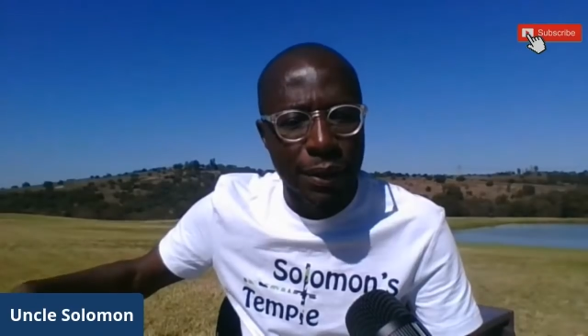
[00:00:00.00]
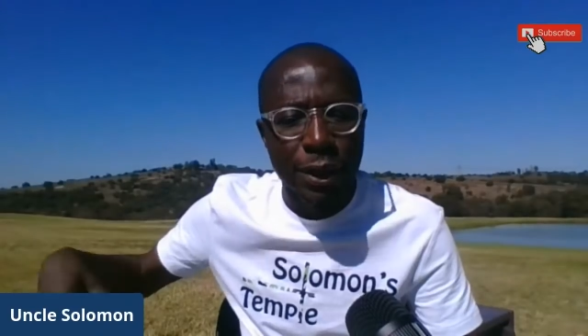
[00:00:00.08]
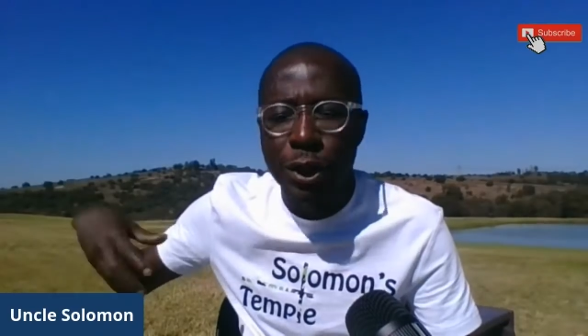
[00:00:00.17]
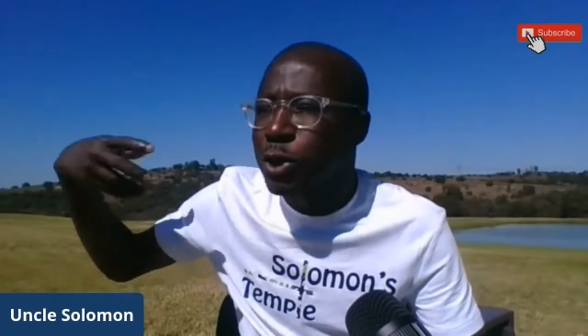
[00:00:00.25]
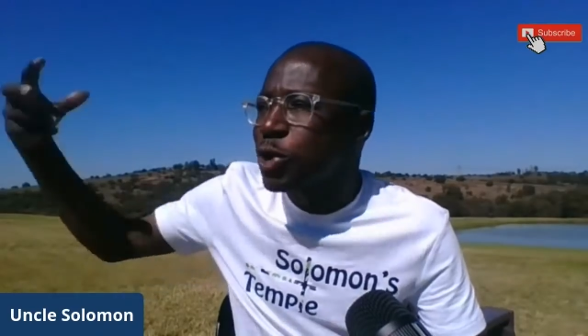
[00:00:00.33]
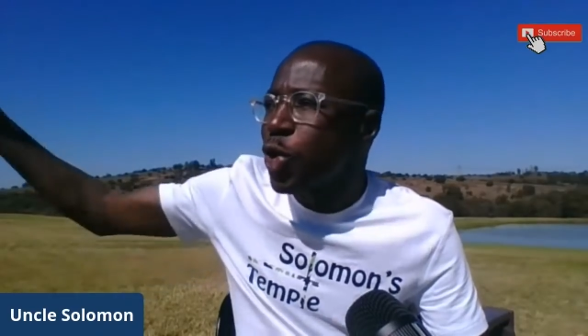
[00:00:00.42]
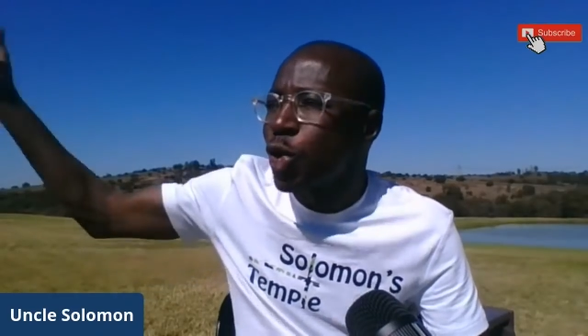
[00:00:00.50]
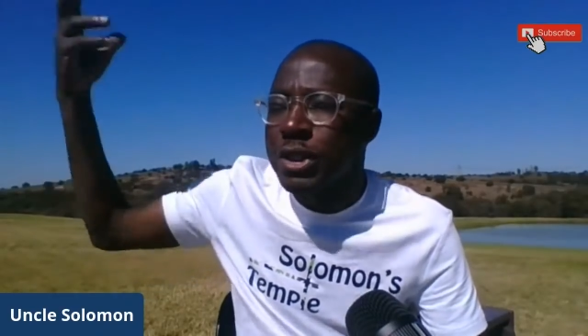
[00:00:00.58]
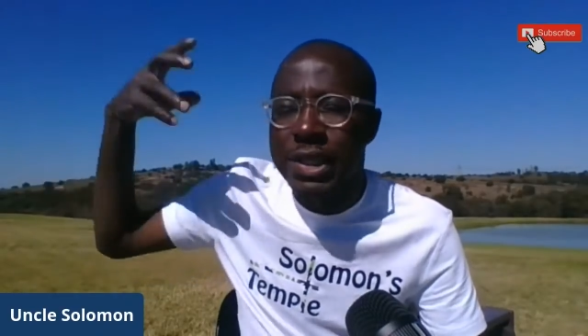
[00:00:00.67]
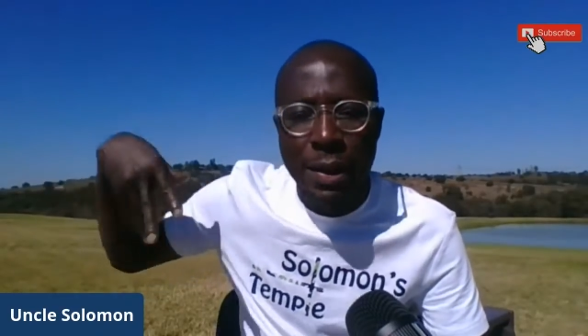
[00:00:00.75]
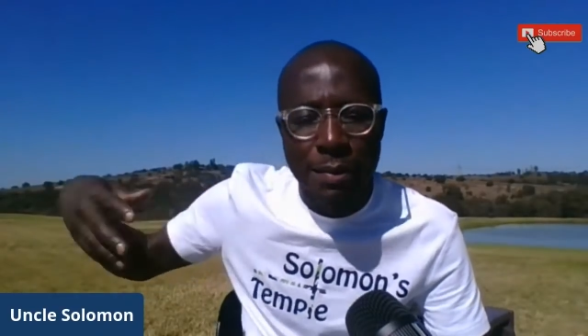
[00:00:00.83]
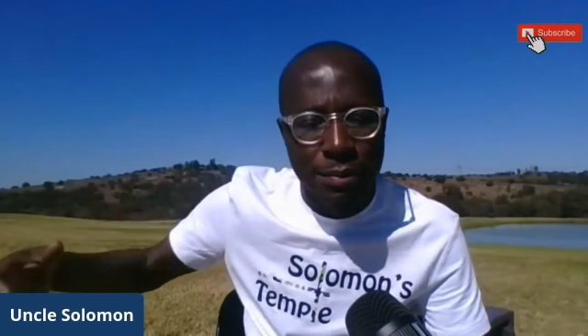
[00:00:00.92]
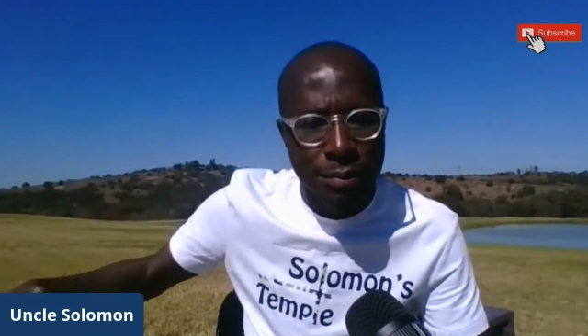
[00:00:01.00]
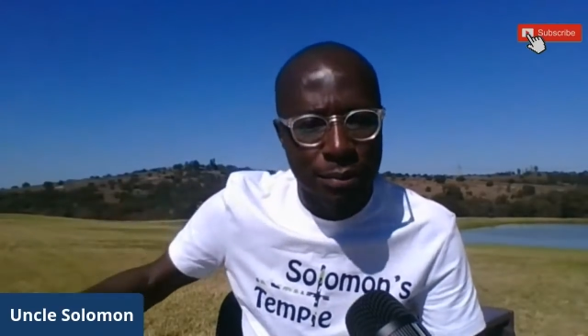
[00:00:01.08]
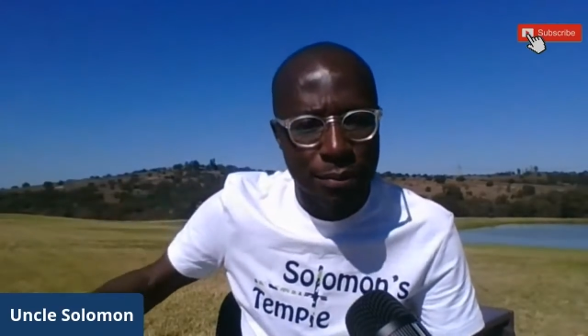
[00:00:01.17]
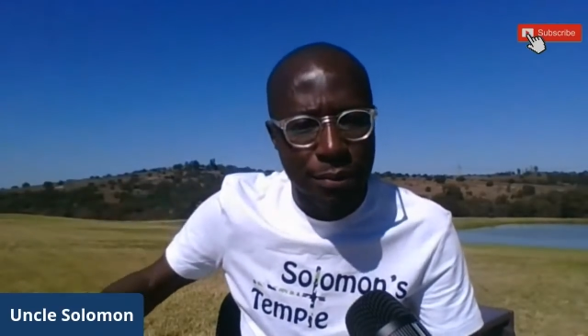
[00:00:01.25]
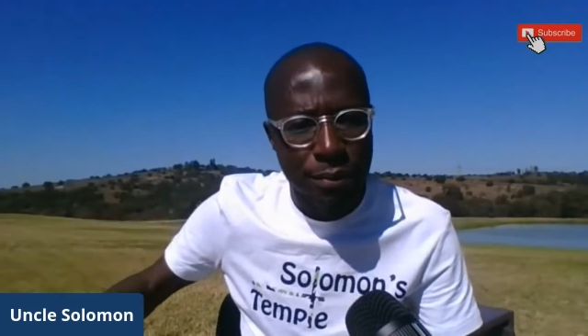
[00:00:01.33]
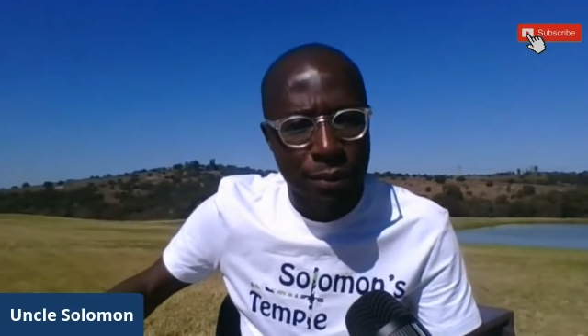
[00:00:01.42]
He controls them.
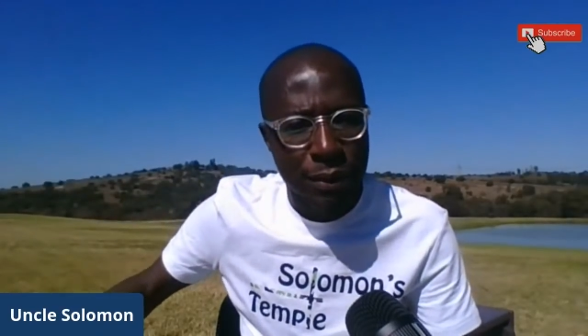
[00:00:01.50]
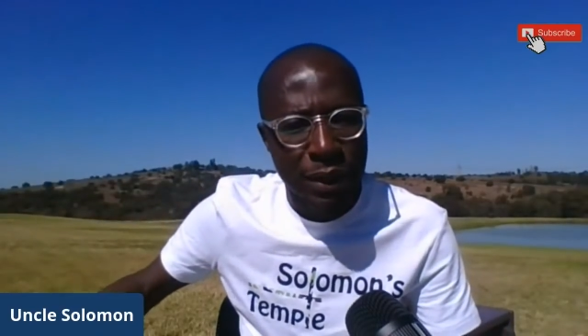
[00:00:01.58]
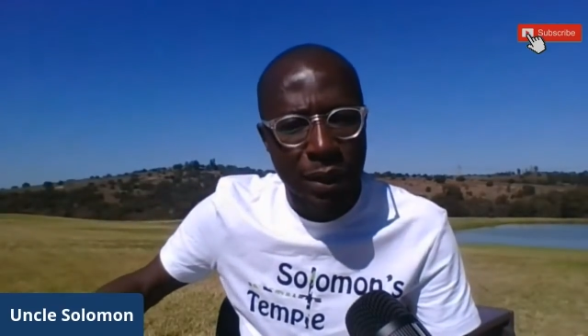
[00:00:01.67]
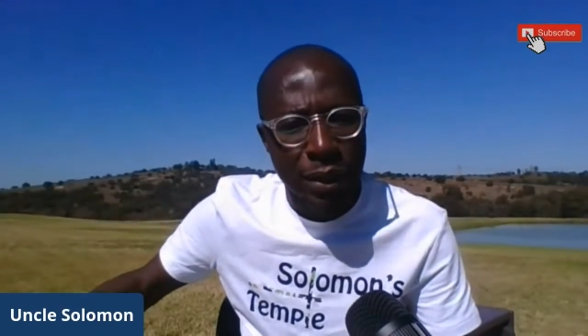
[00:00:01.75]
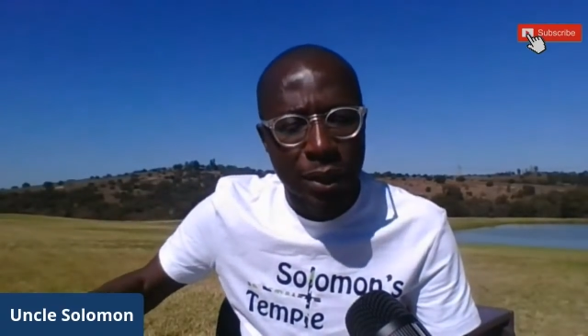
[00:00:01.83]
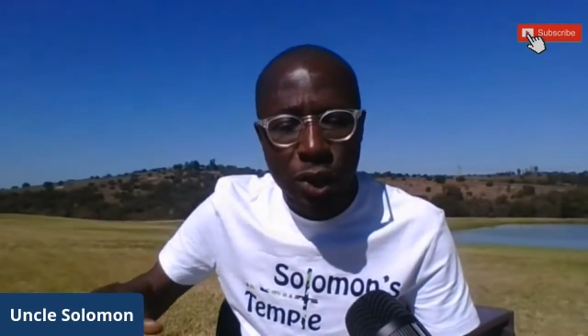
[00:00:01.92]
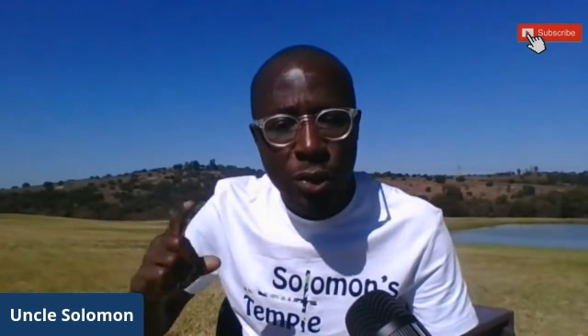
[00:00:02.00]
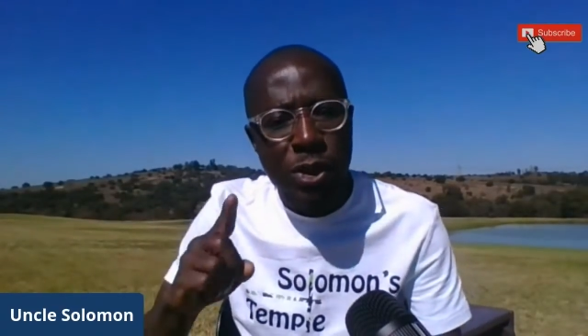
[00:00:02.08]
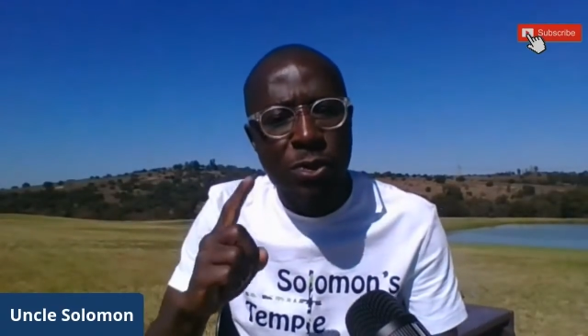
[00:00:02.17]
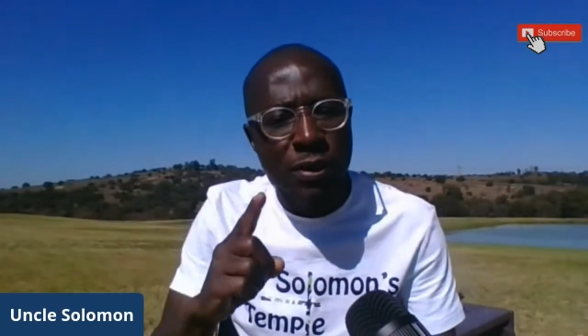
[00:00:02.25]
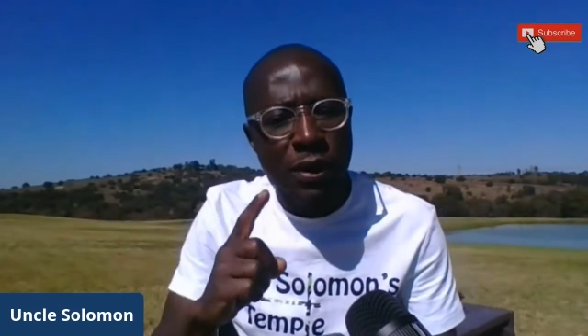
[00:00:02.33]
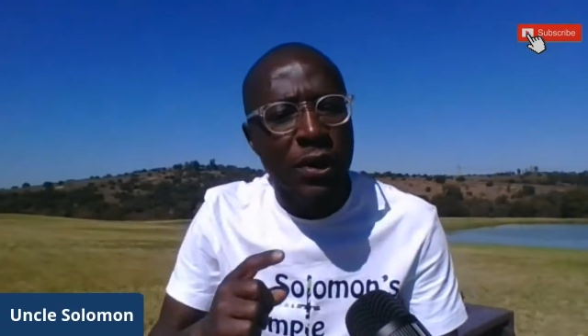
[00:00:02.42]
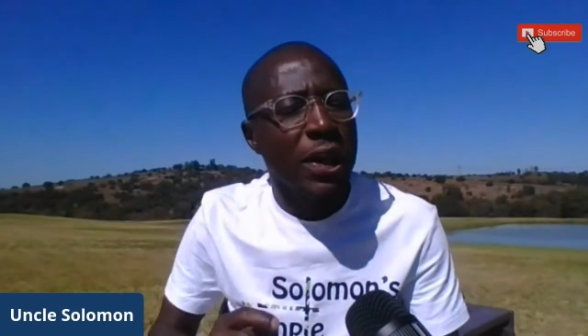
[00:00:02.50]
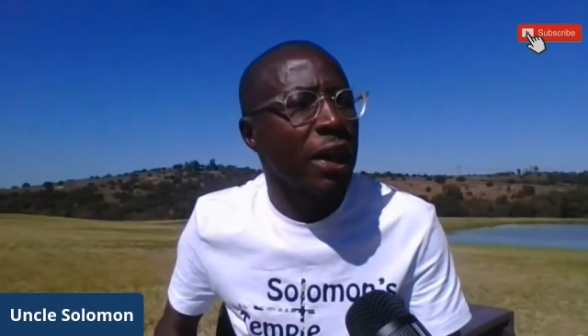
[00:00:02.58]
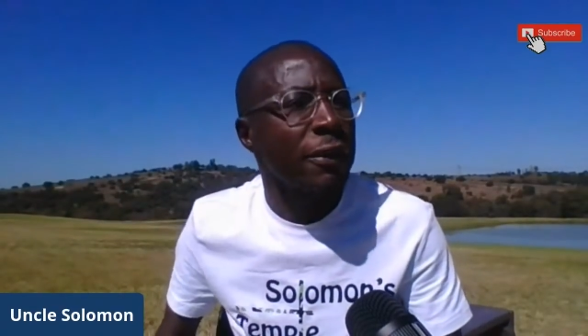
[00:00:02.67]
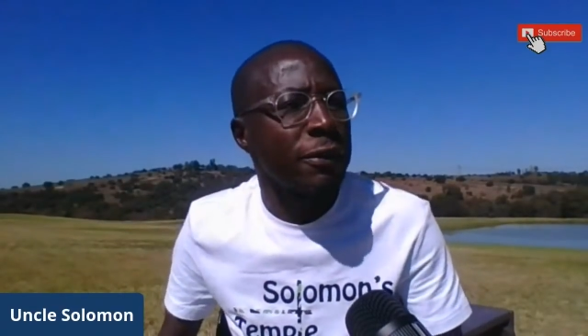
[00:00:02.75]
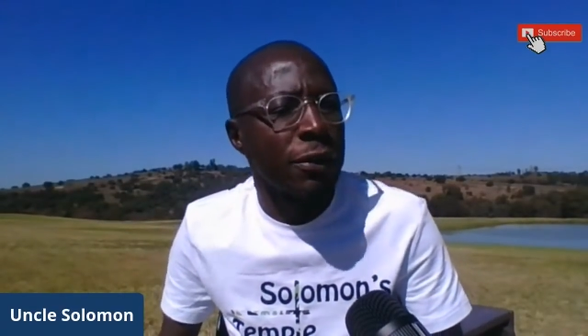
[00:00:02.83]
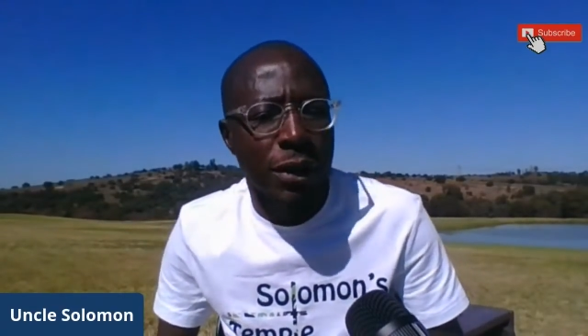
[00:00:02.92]
You must be very
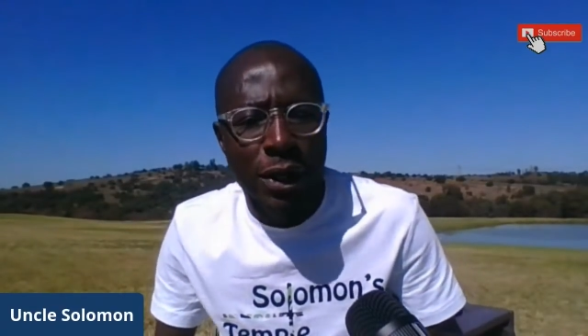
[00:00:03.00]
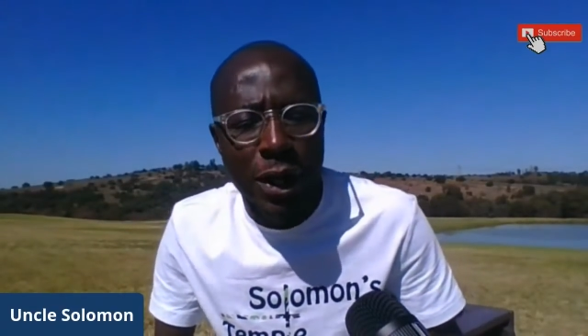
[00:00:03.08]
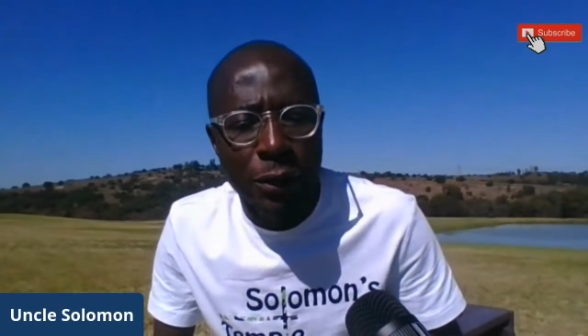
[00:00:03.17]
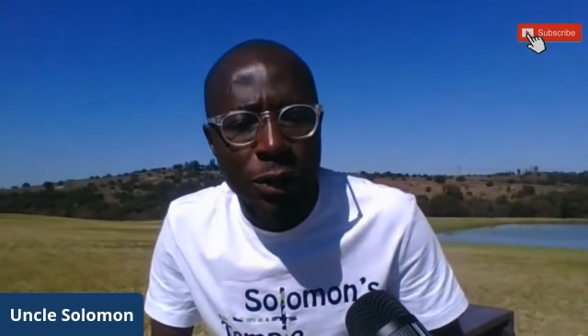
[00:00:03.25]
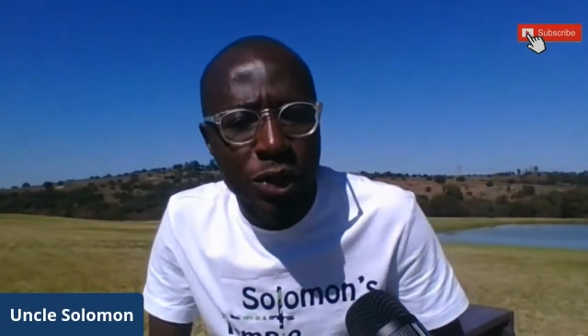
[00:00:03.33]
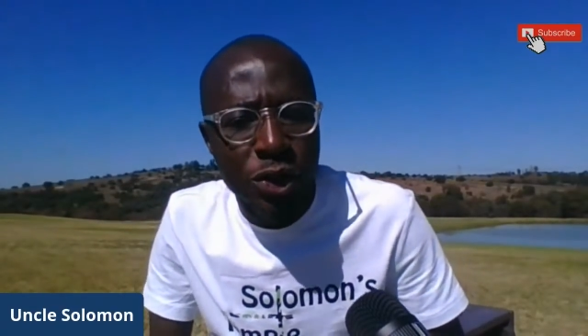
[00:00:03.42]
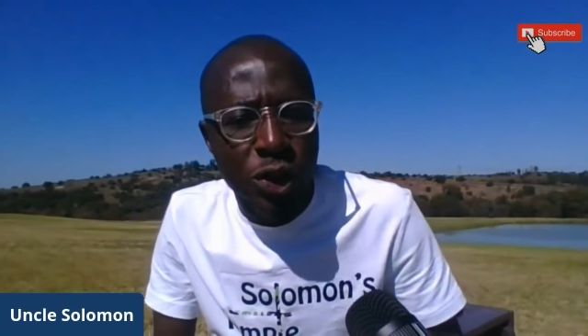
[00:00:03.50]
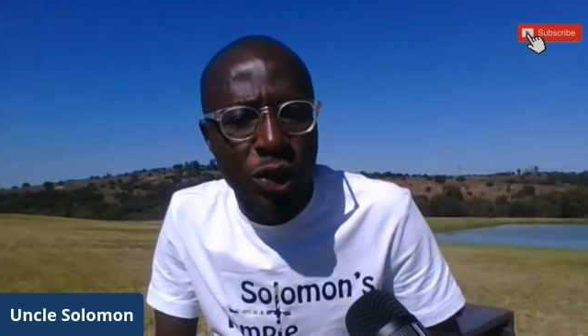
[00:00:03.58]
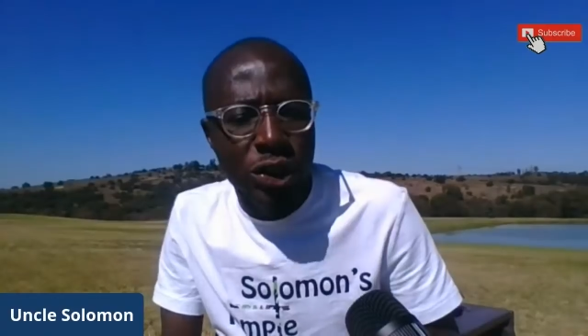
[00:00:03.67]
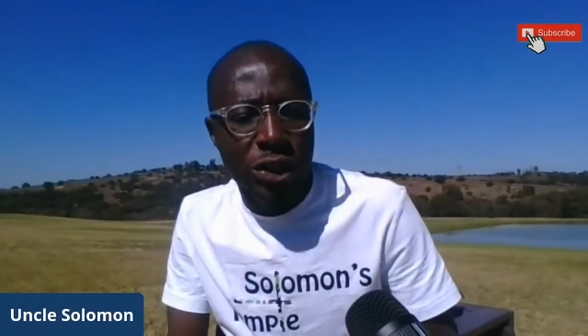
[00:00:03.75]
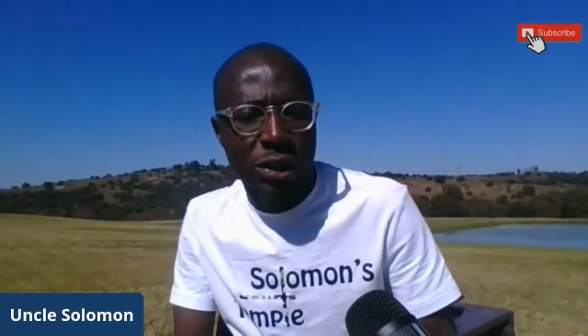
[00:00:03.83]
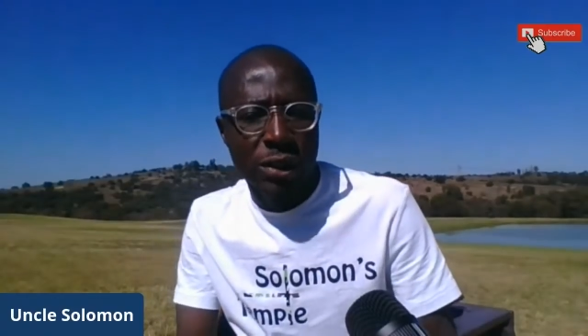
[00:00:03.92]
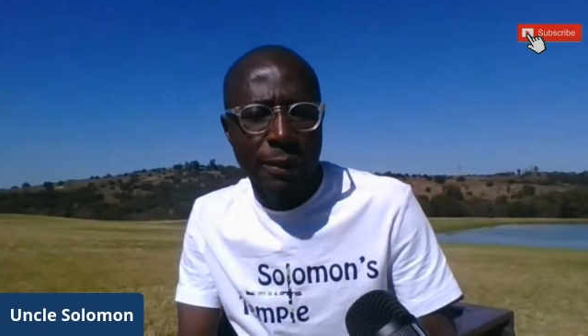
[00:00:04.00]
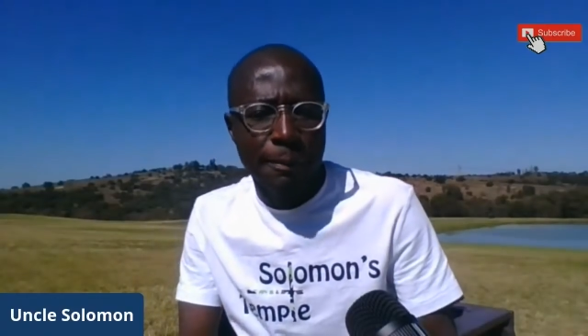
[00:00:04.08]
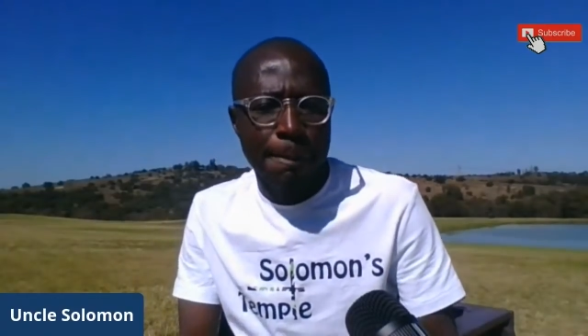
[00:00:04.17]
careful around these churches.